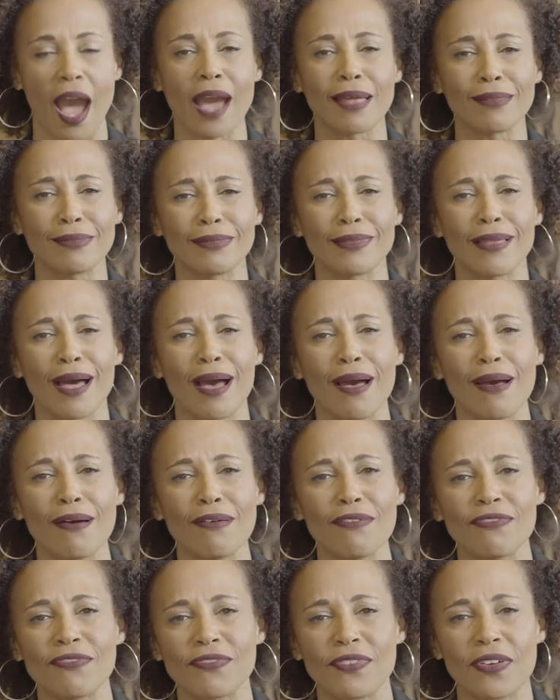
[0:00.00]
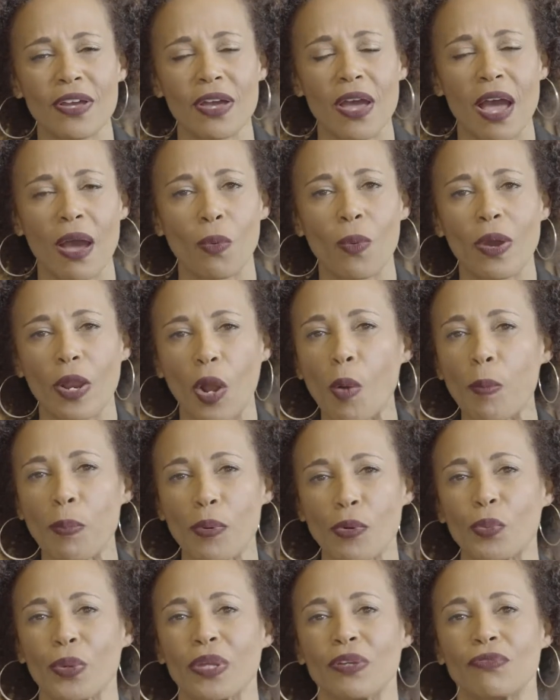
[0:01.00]
I love what
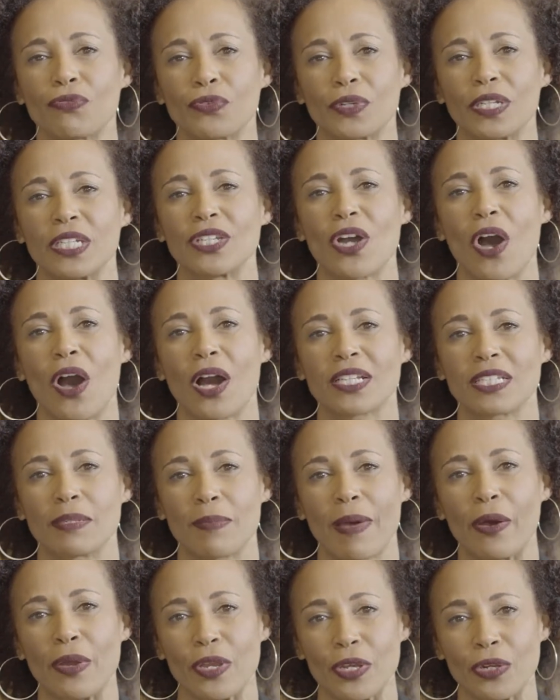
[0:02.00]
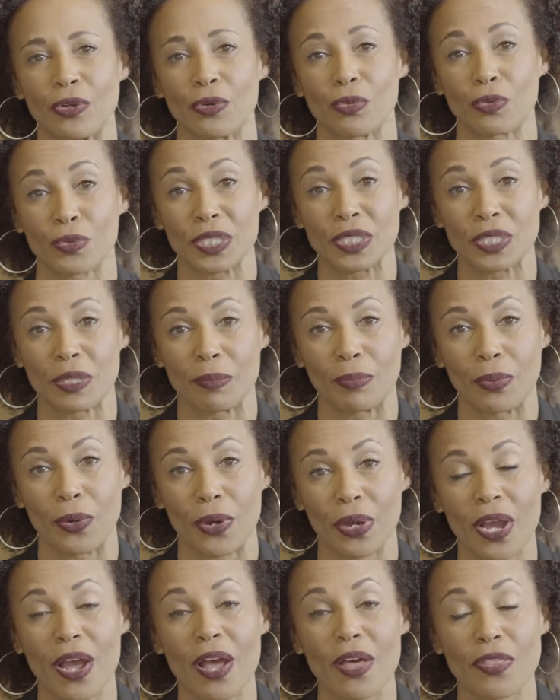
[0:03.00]
Oprah Winfrey talks about in her recent
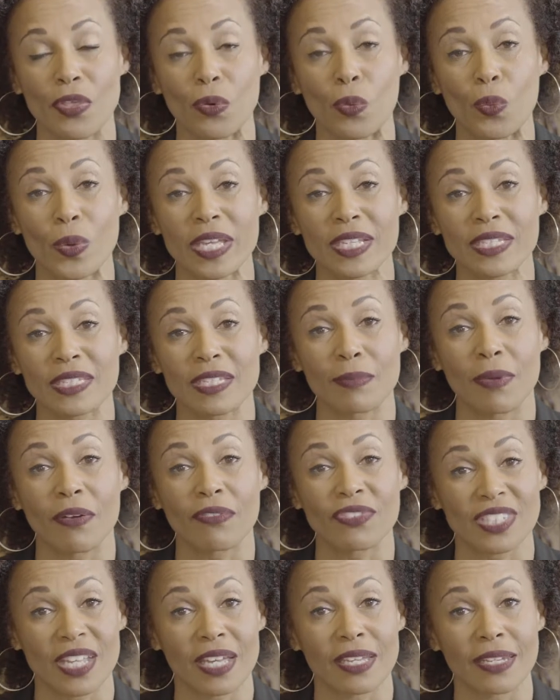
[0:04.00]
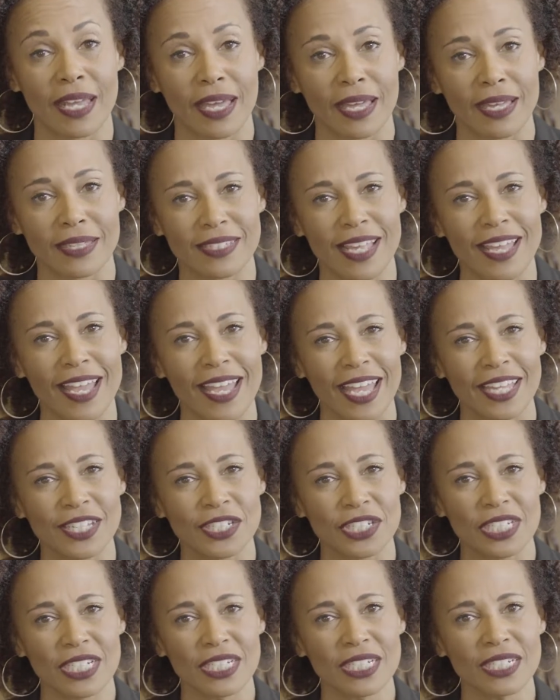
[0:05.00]
book, The Wisdom of Sundays. And
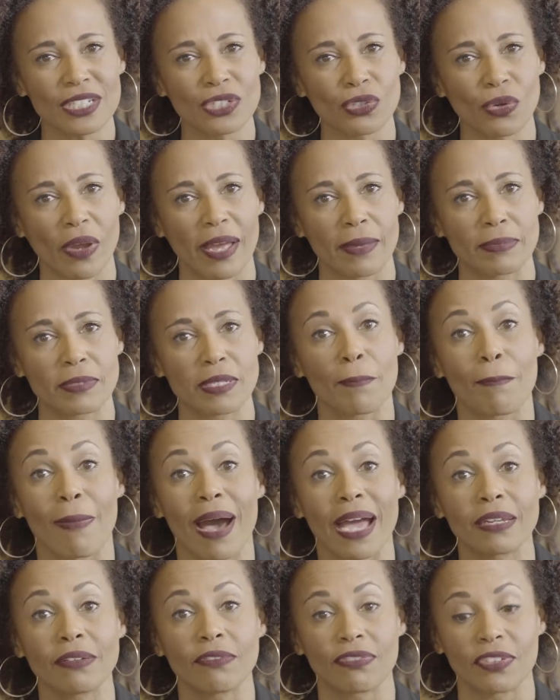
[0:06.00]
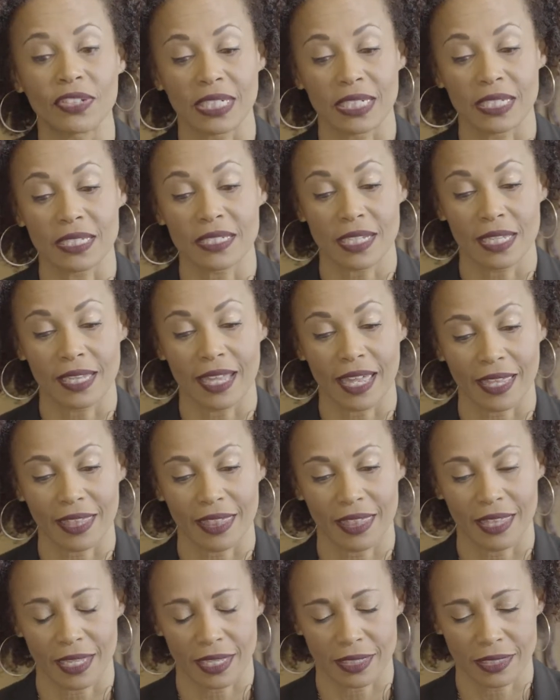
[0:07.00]
she describes mindfulness
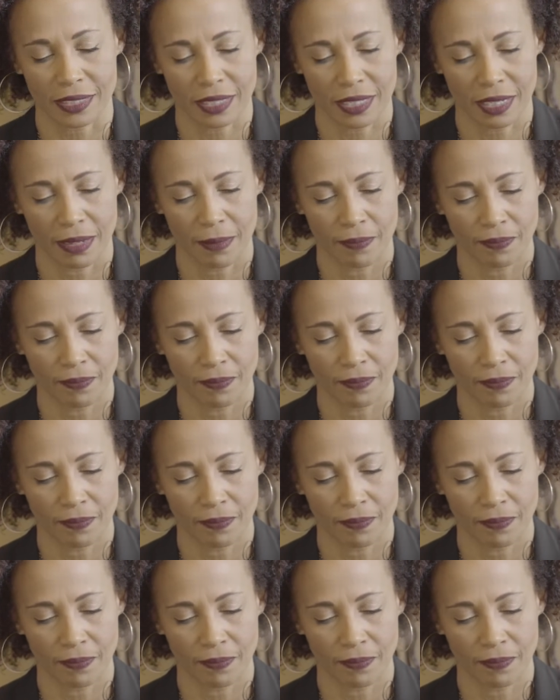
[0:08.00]
like this.